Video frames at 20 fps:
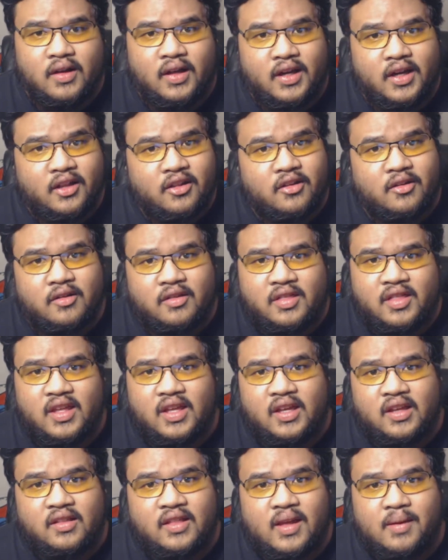another
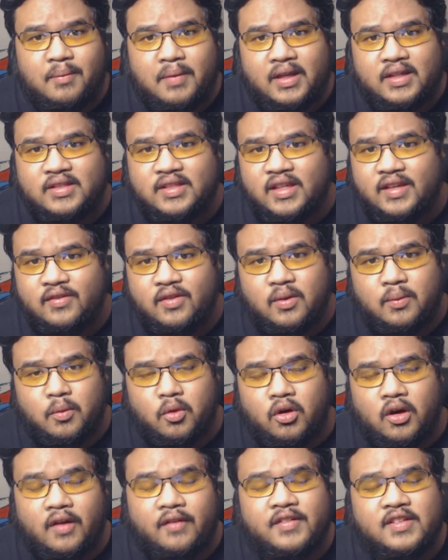thing that makes it even
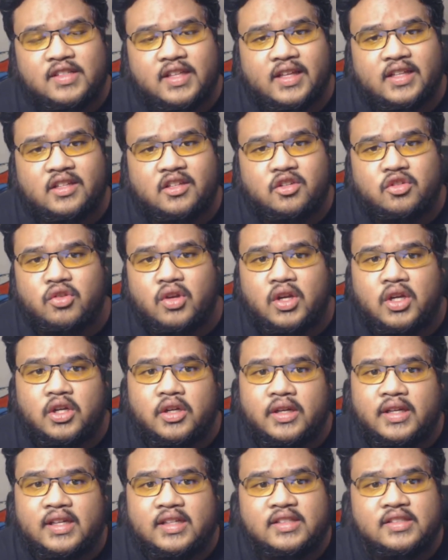more obvious that's a traitor
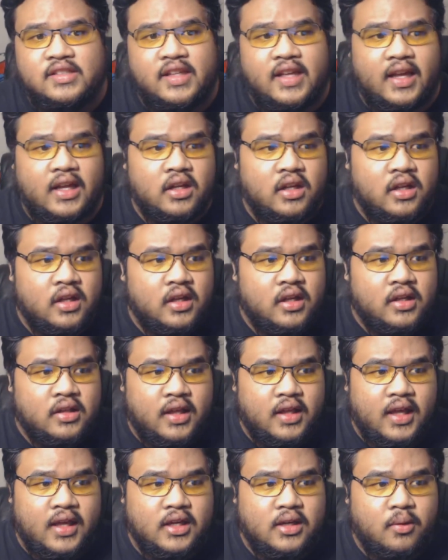is that
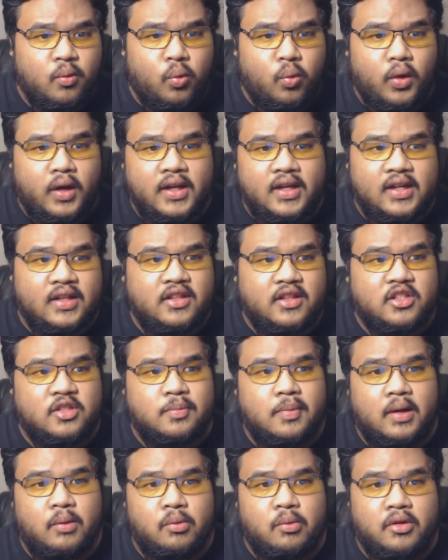they end up waiting at the
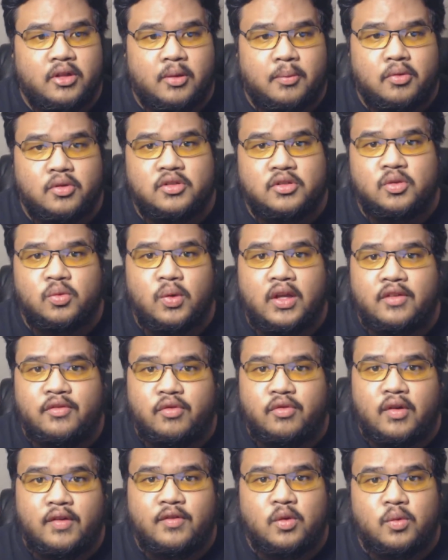spot where they're supposed to wait
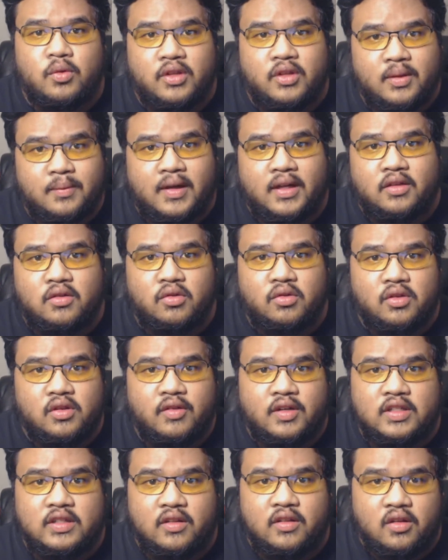for Yamato and the
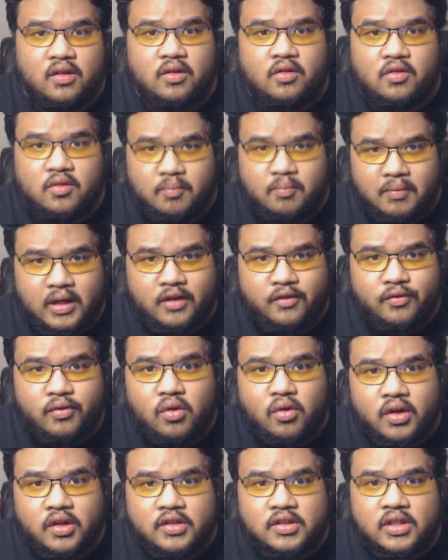rest of the main
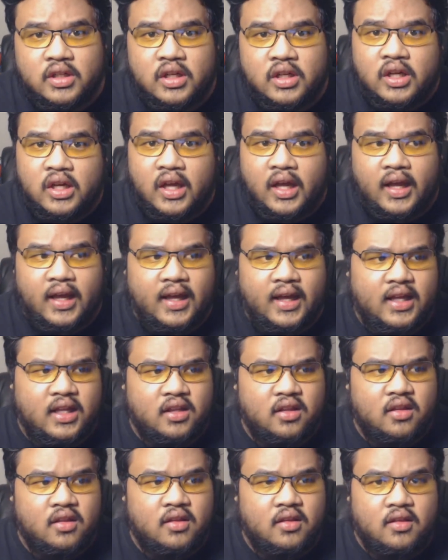force,
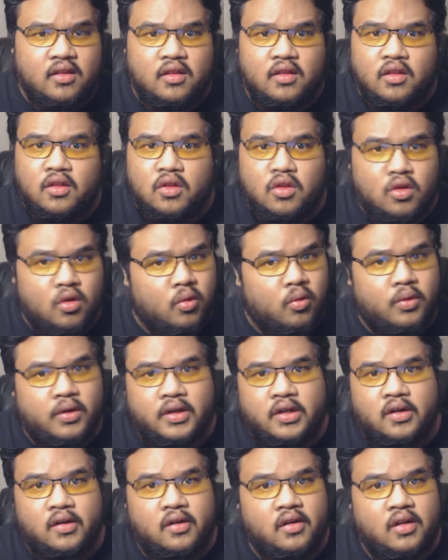and no
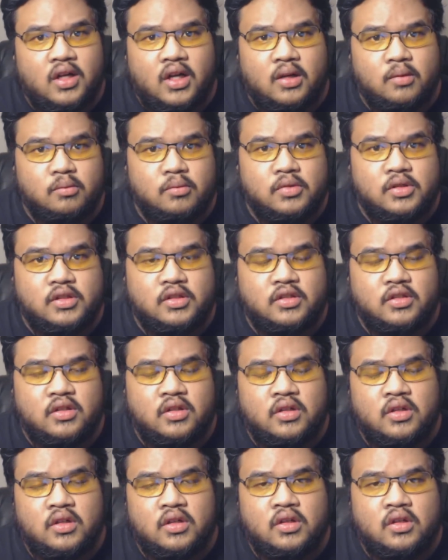one comes.
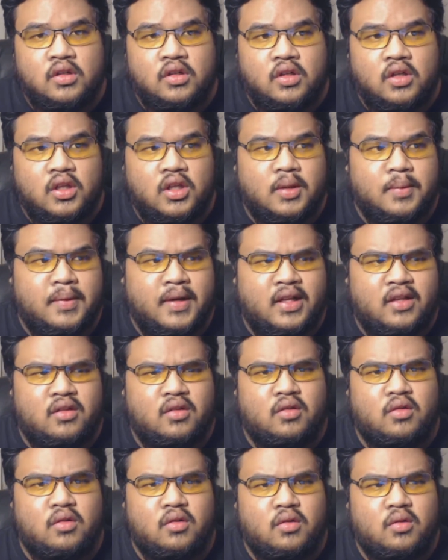
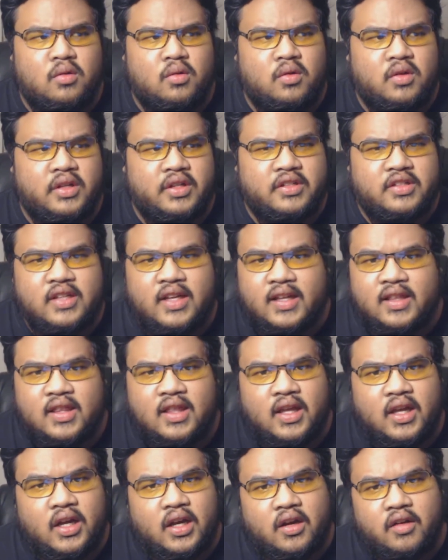Yamato is not
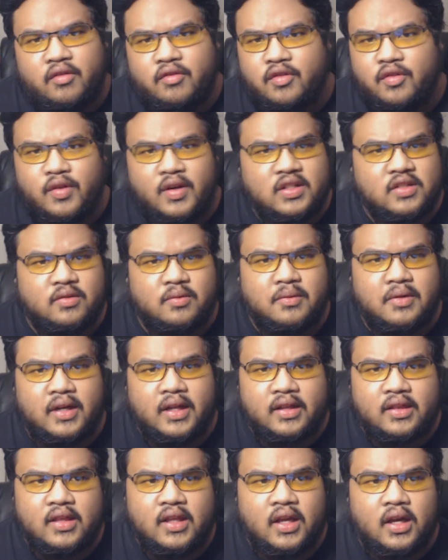there, the rest of them are
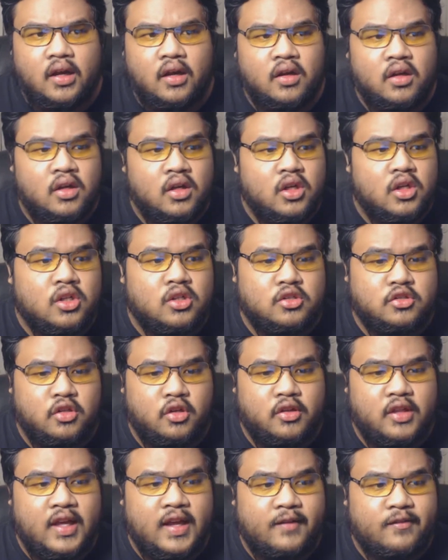not there,
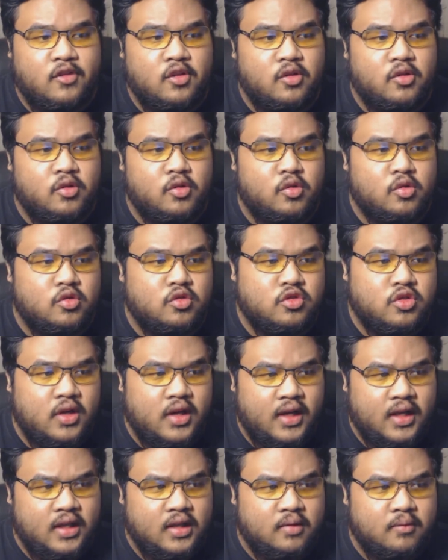so they have to
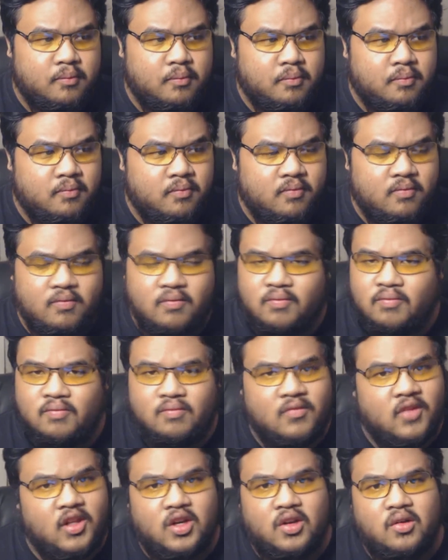try and,
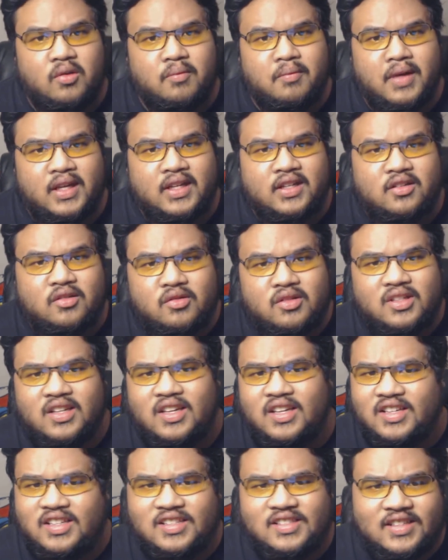you know, make
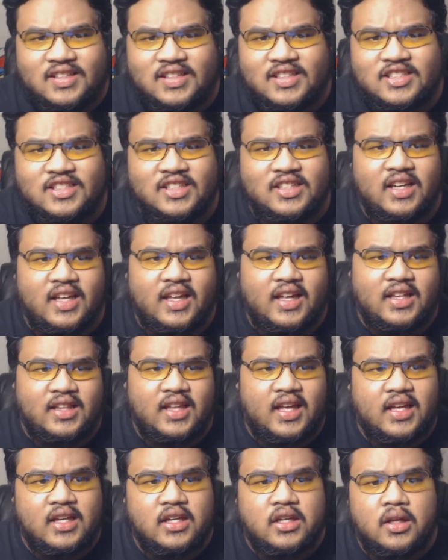a decision. And
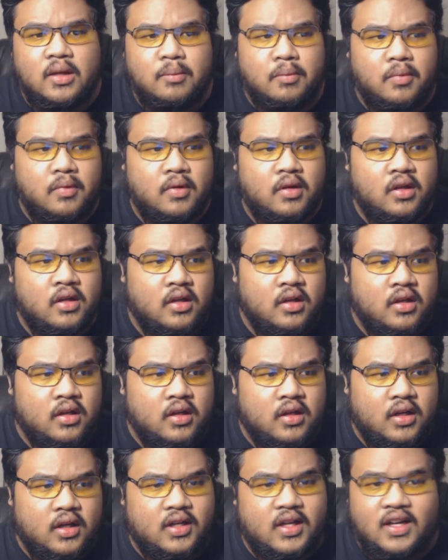they end up,
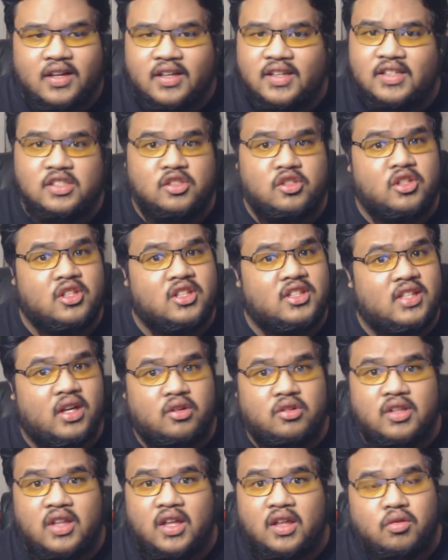Akagi's, you
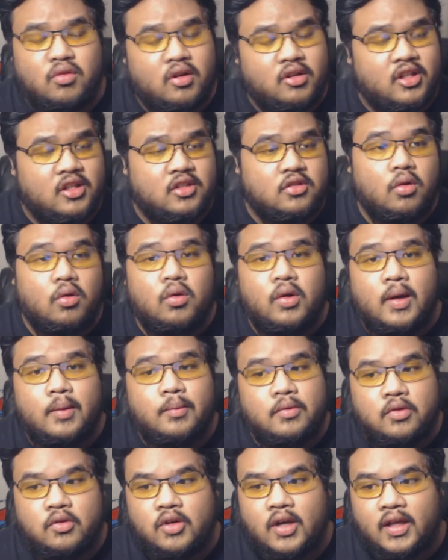tell, like, throughout this whole
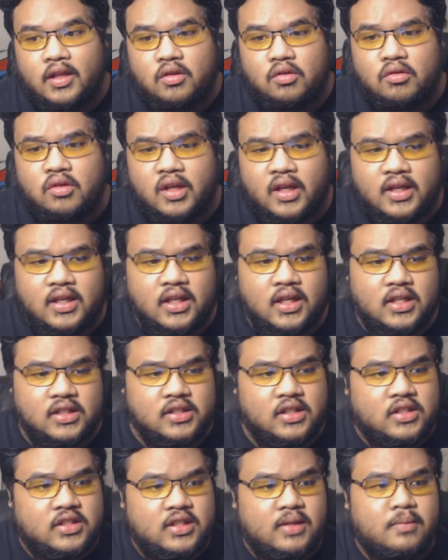episode, I do like it
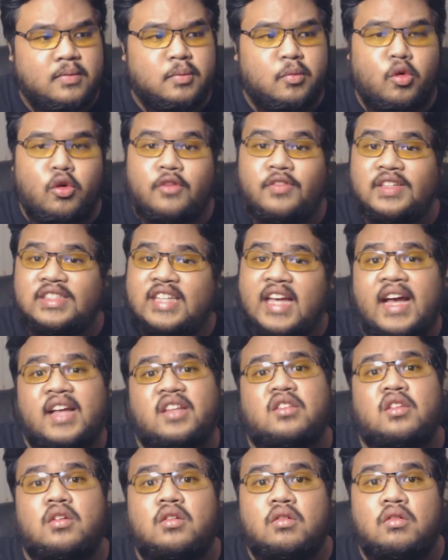because it seemed more of a
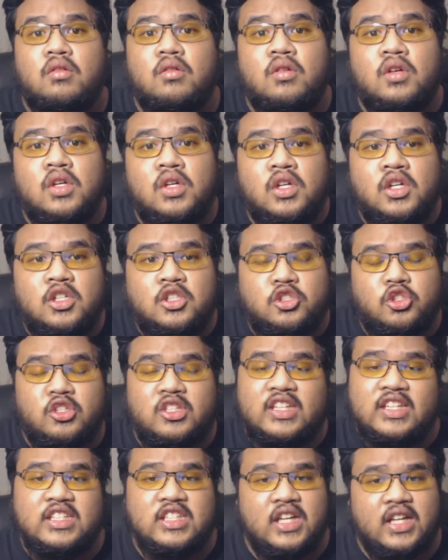tactical,
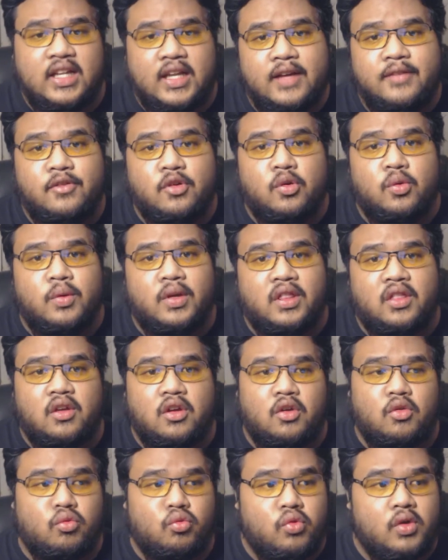strategic level with
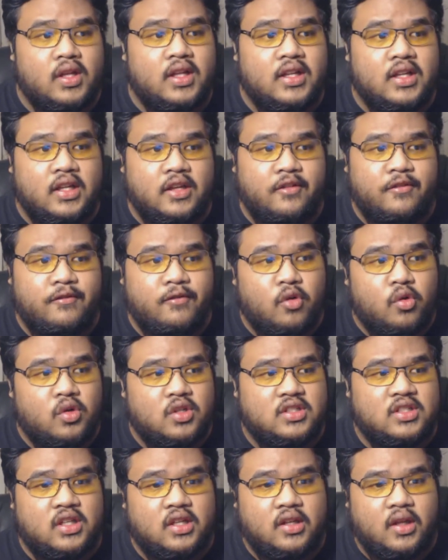her really
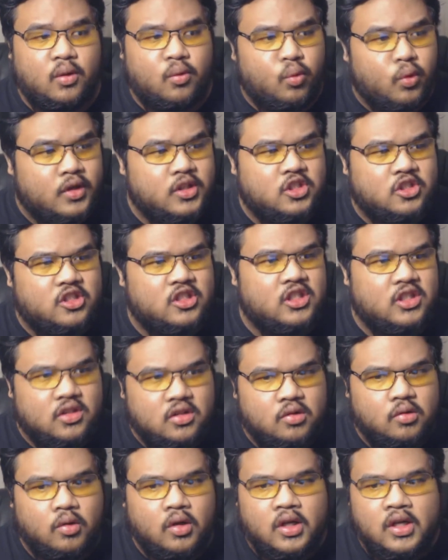focusing on, like, what should you
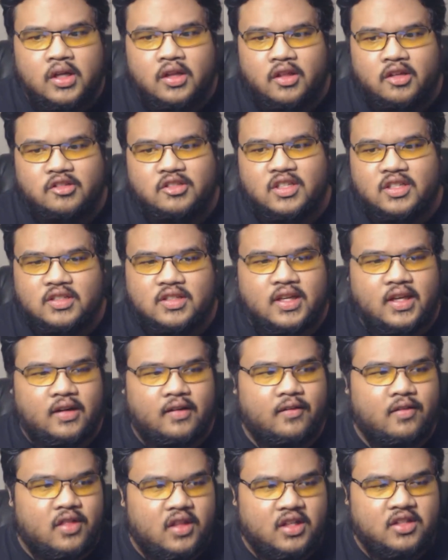do? There's this kind
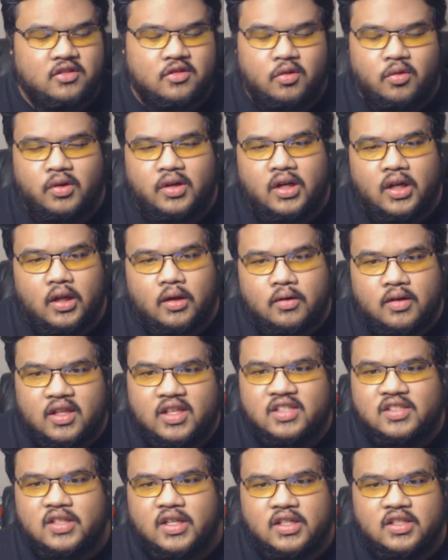of things going on,
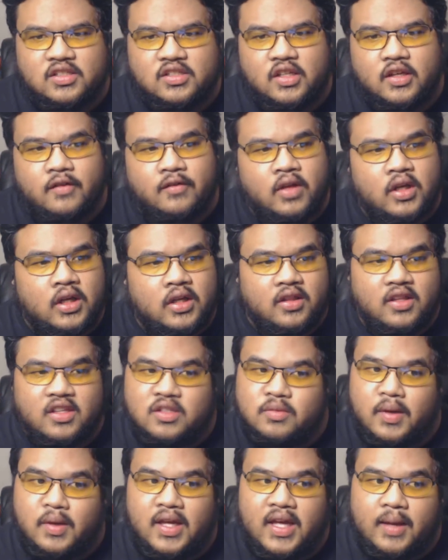this kind of stuff,
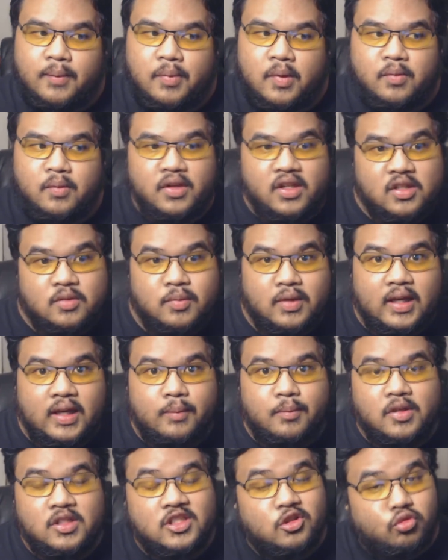this may happen, but this may
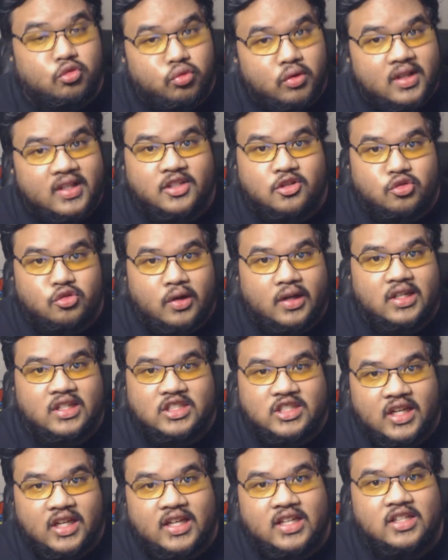happen. She's really trying to
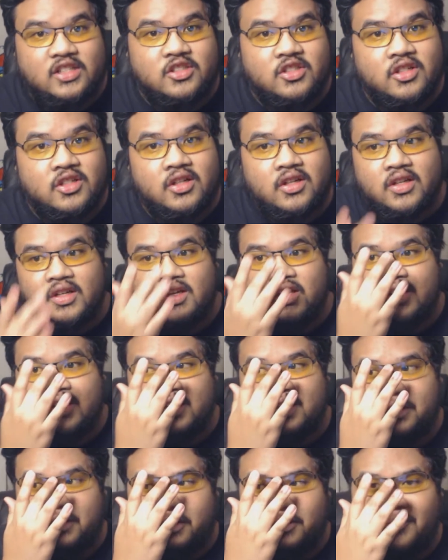change,
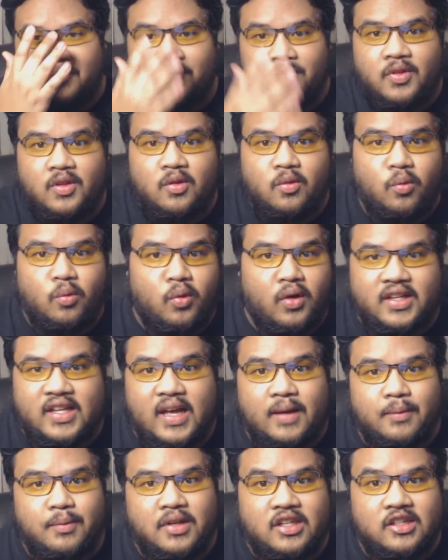you know, what
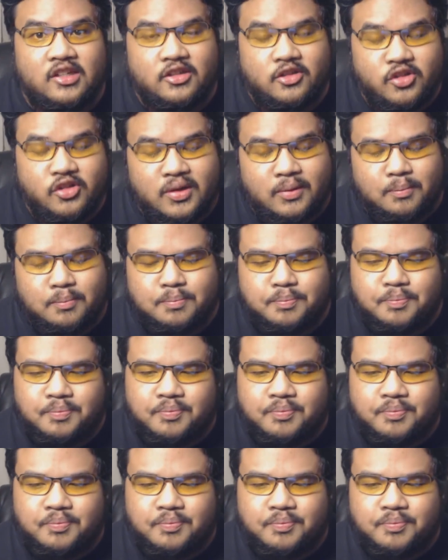happened in her dream.